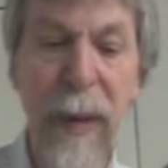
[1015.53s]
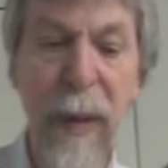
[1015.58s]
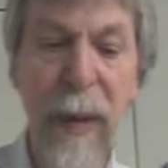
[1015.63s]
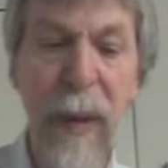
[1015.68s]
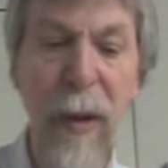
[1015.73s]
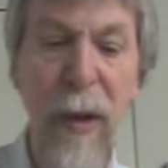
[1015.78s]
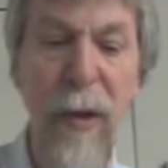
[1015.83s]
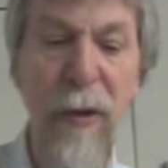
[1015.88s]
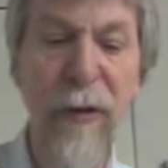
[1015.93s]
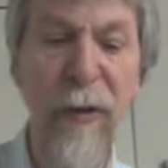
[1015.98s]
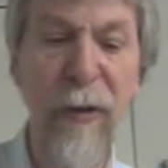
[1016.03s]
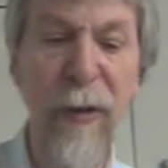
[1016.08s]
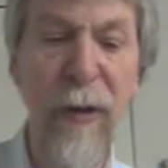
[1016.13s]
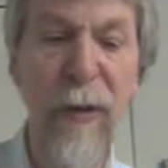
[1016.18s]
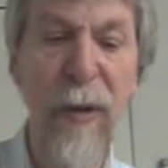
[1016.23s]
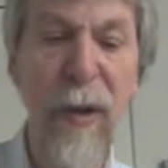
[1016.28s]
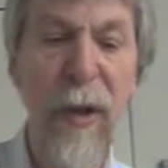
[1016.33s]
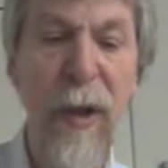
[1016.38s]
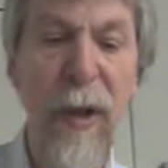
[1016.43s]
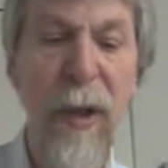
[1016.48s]
Also,
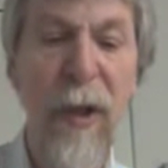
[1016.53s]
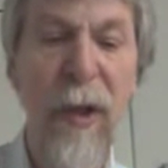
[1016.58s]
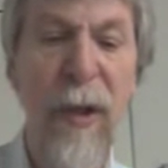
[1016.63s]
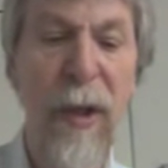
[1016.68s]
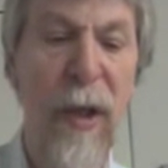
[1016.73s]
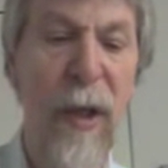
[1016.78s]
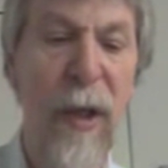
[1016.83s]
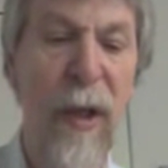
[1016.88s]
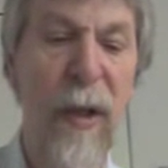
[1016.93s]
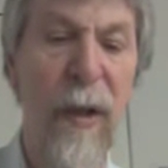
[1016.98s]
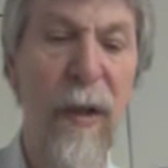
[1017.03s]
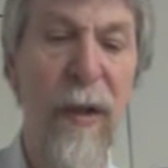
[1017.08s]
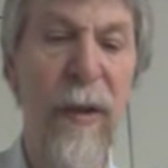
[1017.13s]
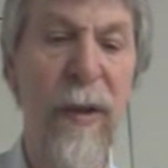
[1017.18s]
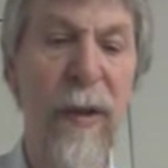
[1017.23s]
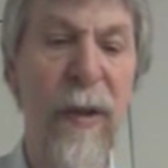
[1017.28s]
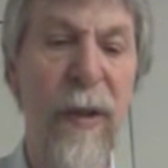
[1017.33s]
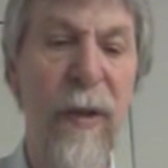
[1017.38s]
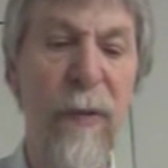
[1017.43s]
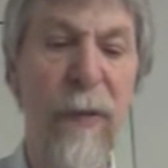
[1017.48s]

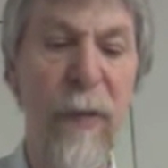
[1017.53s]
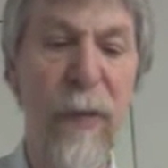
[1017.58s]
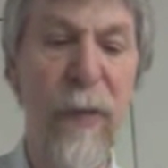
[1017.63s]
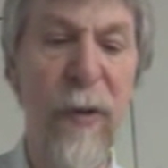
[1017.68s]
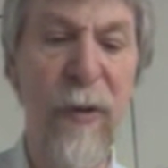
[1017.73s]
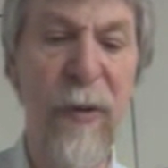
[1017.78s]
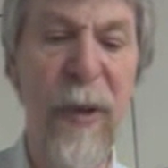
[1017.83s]
for